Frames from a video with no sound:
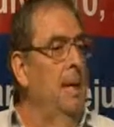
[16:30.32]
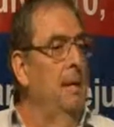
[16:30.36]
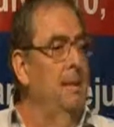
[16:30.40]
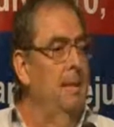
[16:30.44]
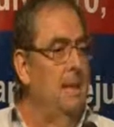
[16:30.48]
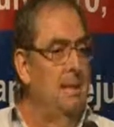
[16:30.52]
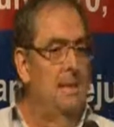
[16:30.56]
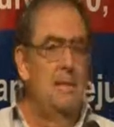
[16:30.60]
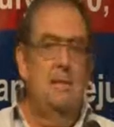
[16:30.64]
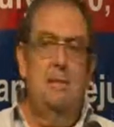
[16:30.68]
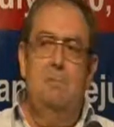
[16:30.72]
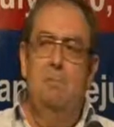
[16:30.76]

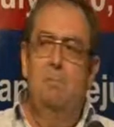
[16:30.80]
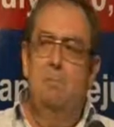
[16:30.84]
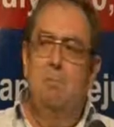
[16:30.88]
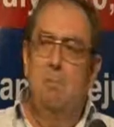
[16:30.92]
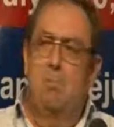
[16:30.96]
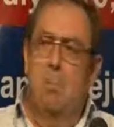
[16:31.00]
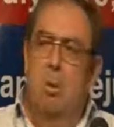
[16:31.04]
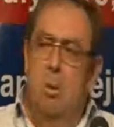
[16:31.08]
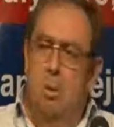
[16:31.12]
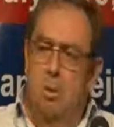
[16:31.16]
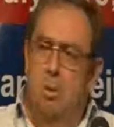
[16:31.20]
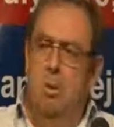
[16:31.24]
And this is
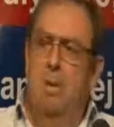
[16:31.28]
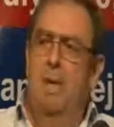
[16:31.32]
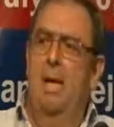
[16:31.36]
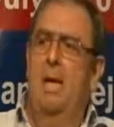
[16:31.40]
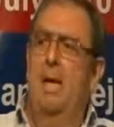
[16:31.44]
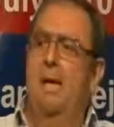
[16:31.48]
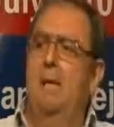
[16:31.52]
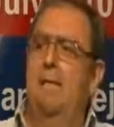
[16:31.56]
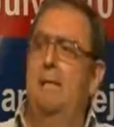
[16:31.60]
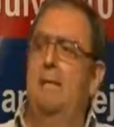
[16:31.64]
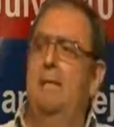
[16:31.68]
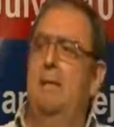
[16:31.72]
more or
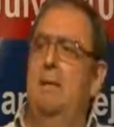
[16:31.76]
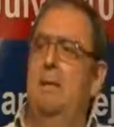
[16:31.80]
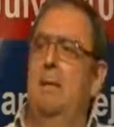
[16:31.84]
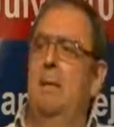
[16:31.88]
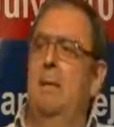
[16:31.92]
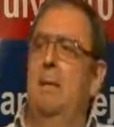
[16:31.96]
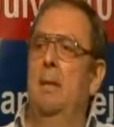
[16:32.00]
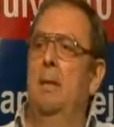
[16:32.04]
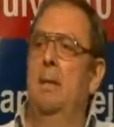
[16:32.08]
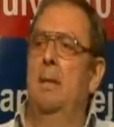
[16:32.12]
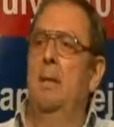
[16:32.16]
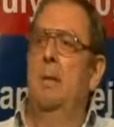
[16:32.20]
less
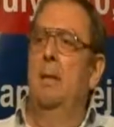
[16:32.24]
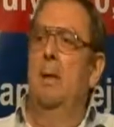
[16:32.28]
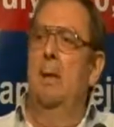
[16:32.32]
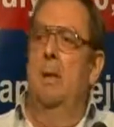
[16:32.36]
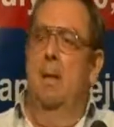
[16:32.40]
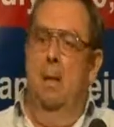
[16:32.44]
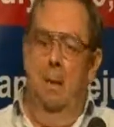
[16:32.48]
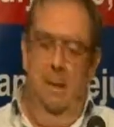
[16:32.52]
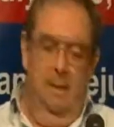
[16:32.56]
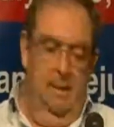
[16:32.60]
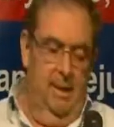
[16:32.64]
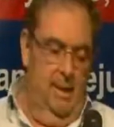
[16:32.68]

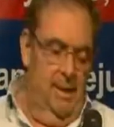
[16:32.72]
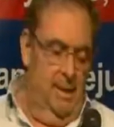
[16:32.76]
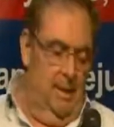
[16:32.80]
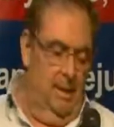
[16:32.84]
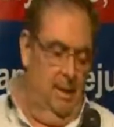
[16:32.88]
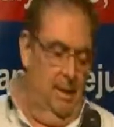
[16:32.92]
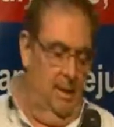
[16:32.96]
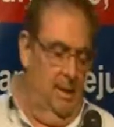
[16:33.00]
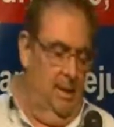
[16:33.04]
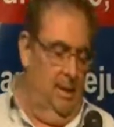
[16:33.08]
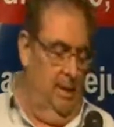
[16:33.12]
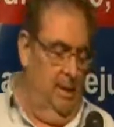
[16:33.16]
the,
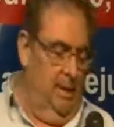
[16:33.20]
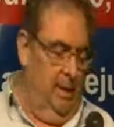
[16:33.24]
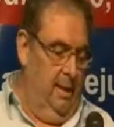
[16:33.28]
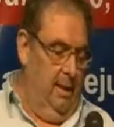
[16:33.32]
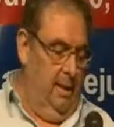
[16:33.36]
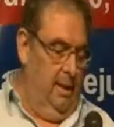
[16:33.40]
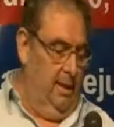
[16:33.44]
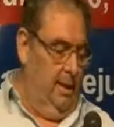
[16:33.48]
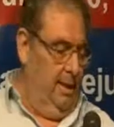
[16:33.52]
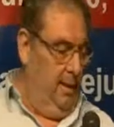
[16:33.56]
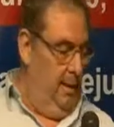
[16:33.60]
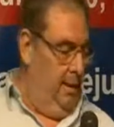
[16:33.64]
the,
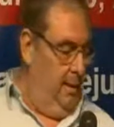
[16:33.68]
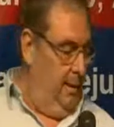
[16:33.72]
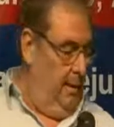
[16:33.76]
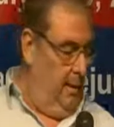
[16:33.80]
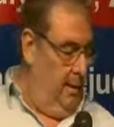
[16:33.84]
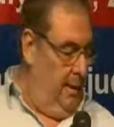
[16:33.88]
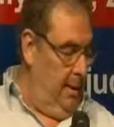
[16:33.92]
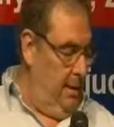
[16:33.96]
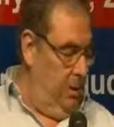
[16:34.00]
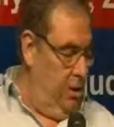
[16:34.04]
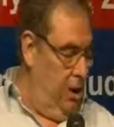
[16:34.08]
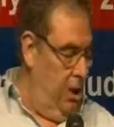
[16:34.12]
the,
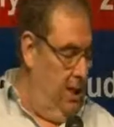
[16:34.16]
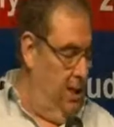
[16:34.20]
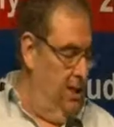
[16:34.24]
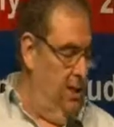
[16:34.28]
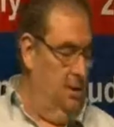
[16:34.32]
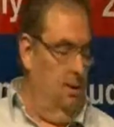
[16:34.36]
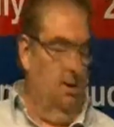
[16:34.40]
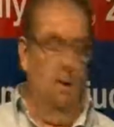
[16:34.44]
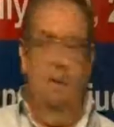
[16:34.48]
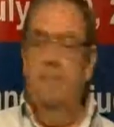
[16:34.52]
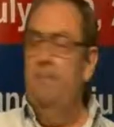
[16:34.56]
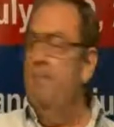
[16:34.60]
the
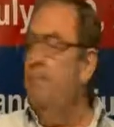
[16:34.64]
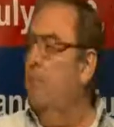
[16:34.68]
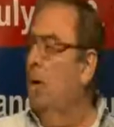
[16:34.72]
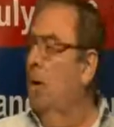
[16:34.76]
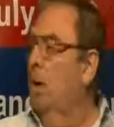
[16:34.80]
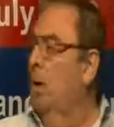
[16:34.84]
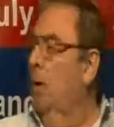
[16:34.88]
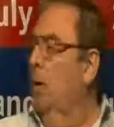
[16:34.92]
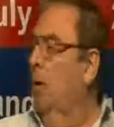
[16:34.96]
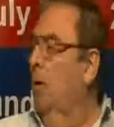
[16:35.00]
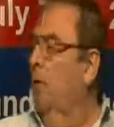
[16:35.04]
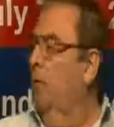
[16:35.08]
gist
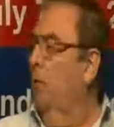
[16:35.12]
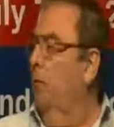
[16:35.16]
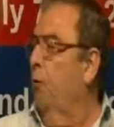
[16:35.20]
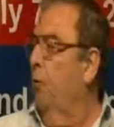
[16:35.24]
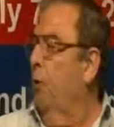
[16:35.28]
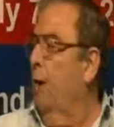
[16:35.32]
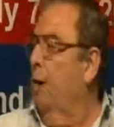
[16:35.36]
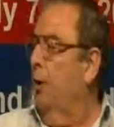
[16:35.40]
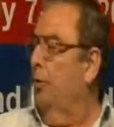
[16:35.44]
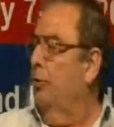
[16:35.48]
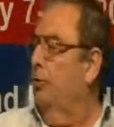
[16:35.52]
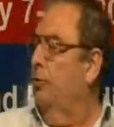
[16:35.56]
of
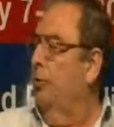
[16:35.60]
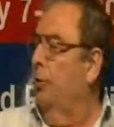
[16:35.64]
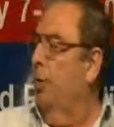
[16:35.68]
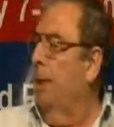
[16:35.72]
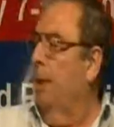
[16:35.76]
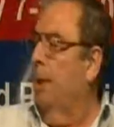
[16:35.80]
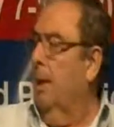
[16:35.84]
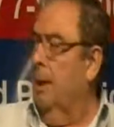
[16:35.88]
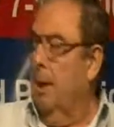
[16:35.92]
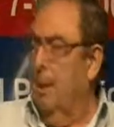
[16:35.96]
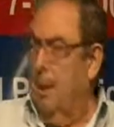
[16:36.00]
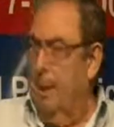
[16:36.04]
what
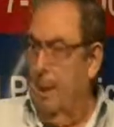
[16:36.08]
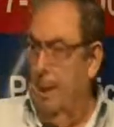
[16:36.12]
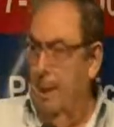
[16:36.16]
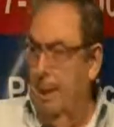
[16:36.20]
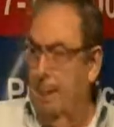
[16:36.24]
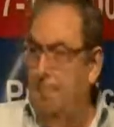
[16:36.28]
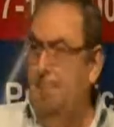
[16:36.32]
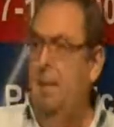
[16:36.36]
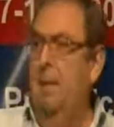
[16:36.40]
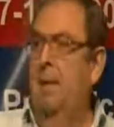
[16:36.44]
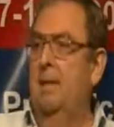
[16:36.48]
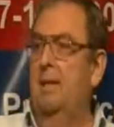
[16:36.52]
uh,
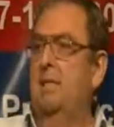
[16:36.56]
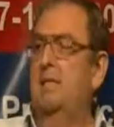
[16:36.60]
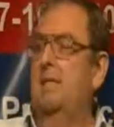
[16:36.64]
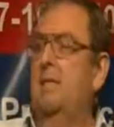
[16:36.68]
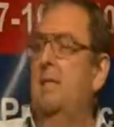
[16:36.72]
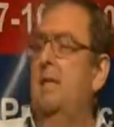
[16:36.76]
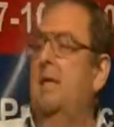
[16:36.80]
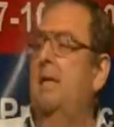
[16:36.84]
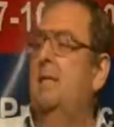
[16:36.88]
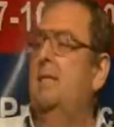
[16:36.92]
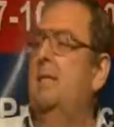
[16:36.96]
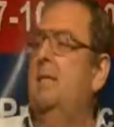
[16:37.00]
Himmler
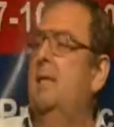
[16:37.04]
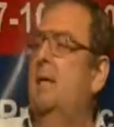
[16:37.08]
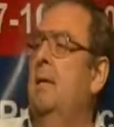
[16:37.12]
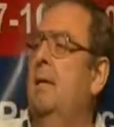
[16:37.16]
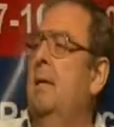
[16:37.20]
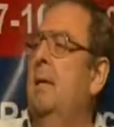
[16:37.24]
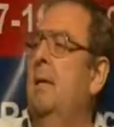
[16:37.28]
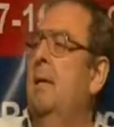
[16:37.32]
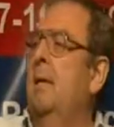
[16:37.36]
says